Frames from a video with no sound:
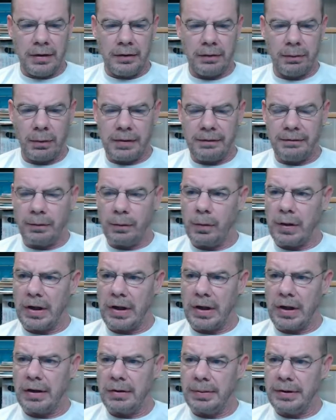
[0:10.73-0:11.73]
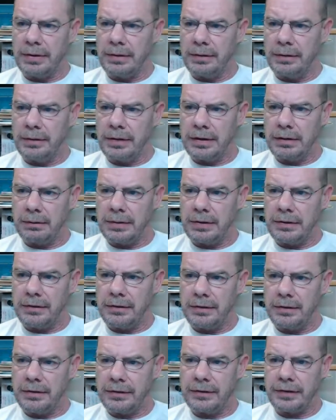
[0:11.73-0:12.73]
24-hour uh, build that we
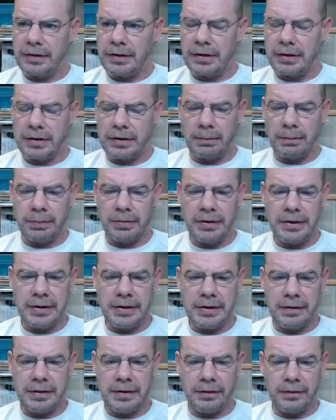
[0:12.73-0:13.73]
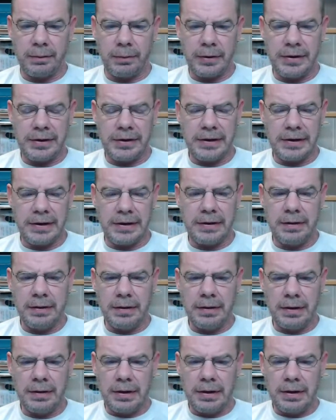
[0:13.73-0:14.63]
just uh, completed this weekend.